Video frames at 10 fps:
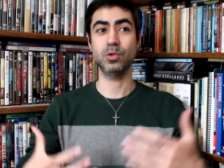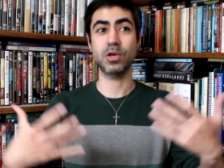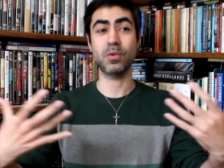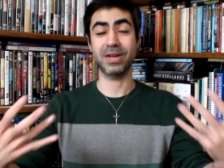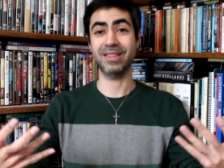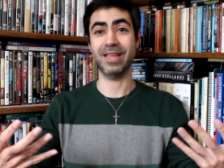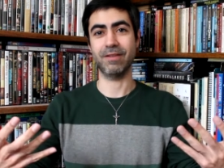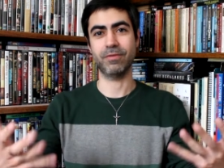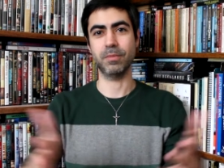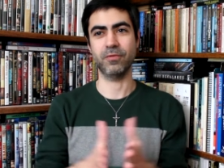you don't get
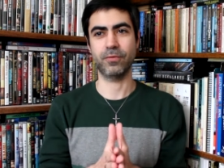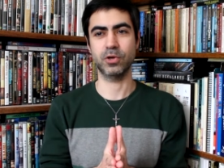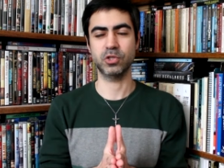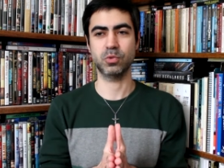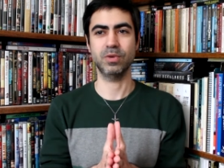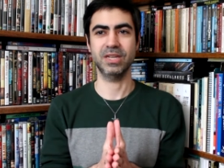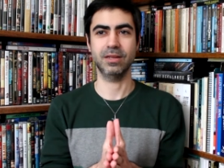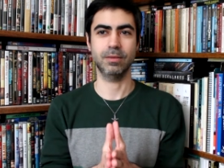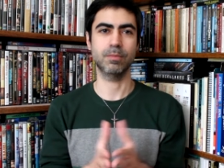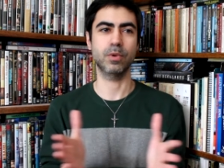that from a first
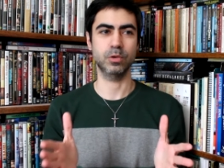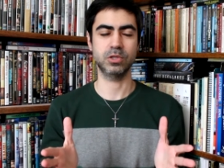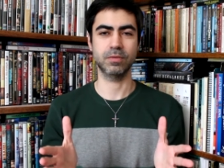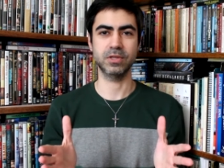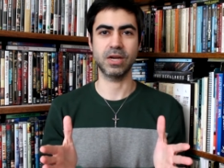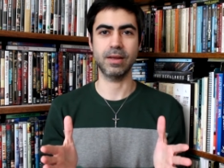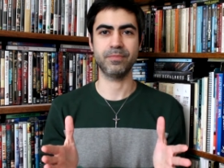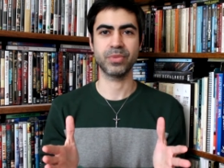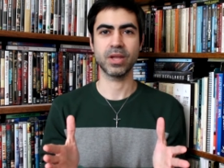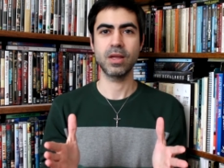reading most of the
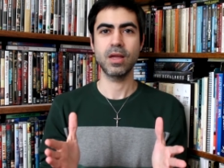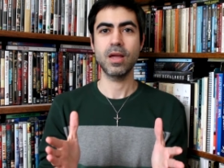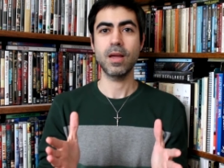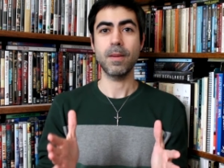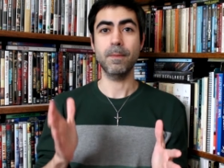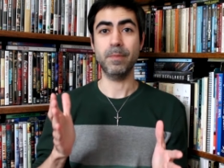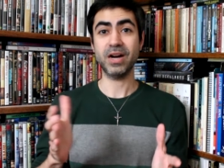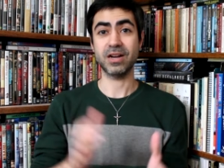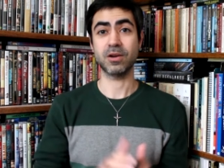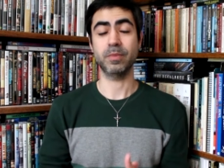time.
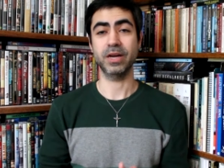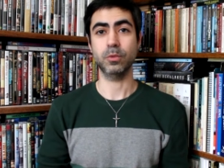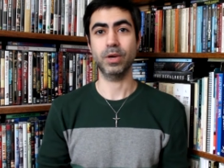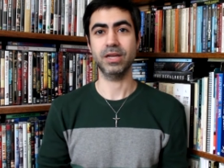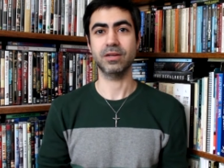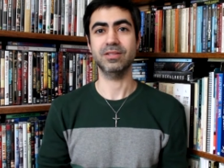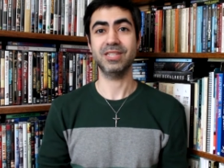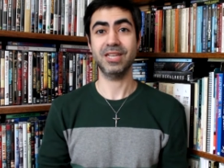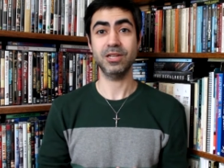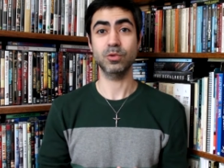Buck, by the way,
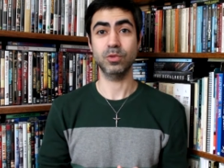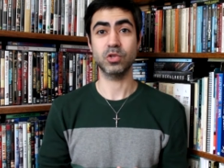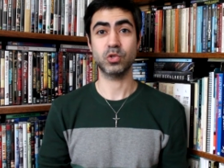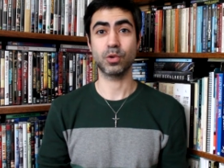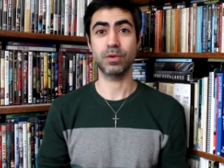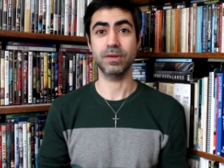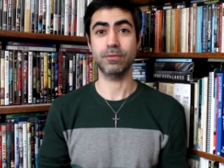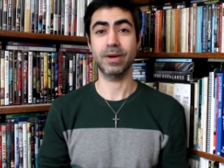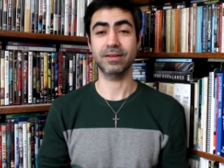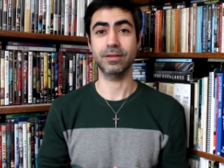continued the story of
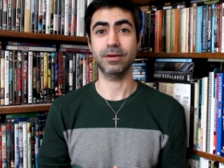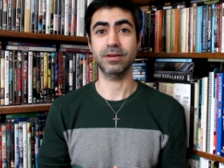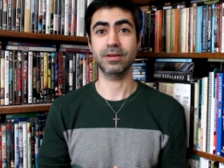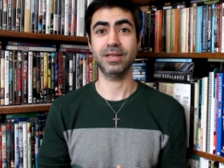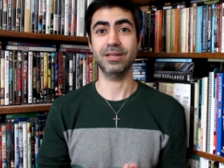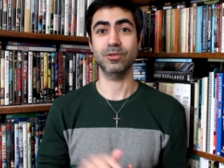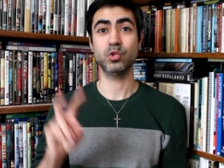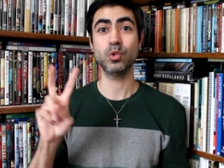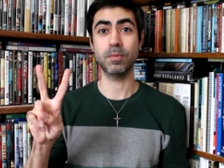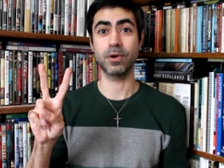Wang Lung in
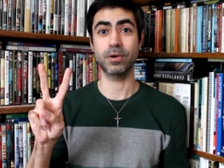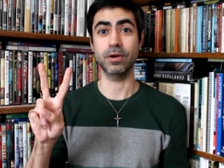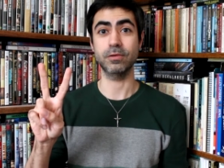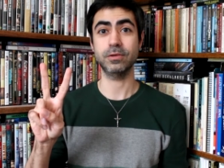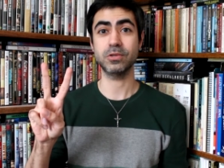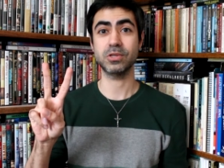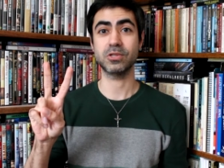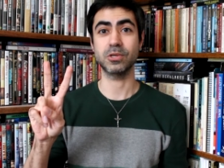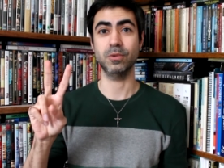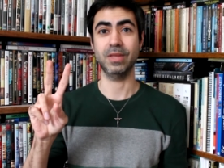two more novels,
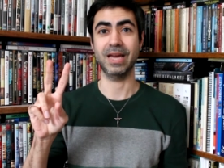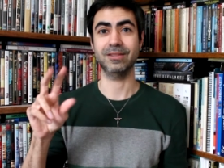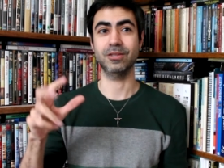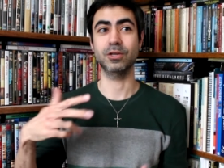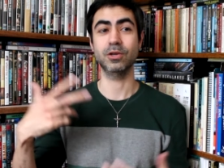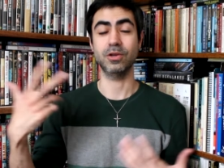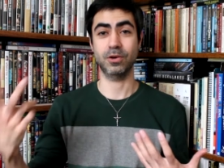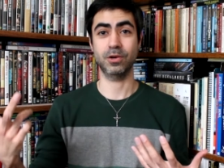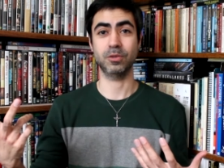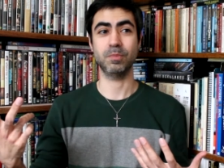so that The Good
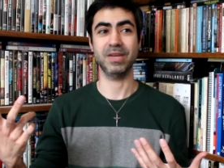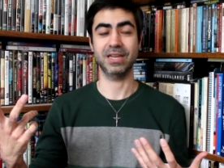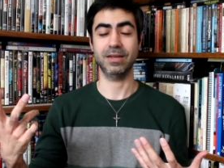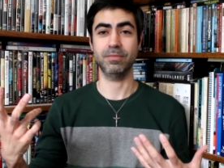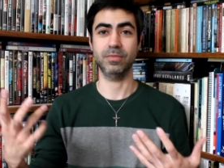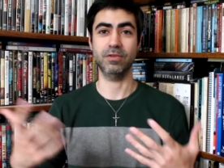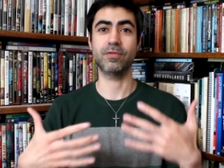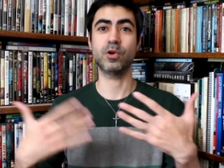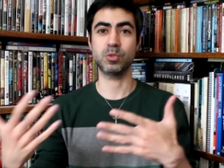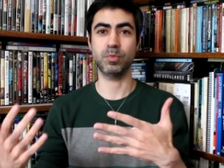Earth became the
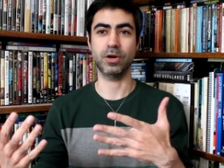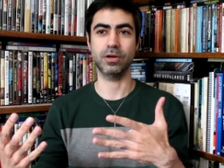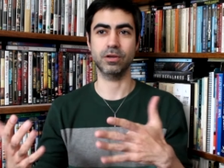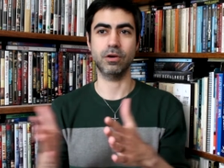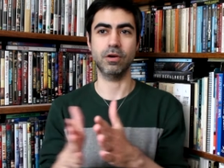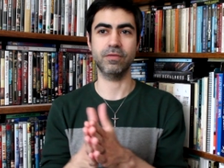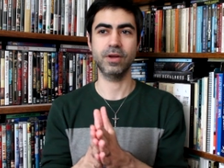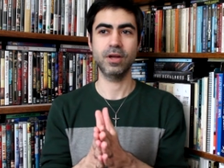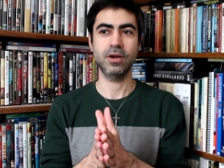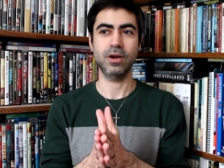first part of
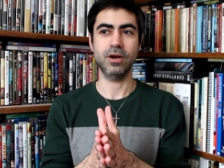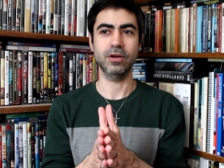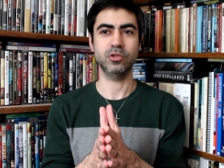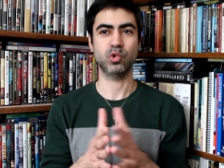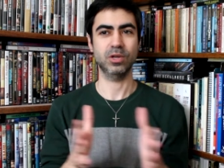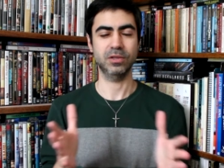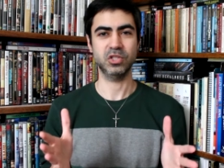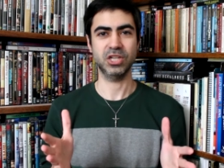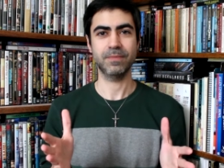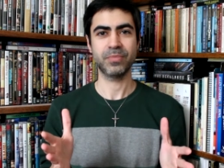a
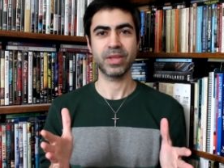trilogy.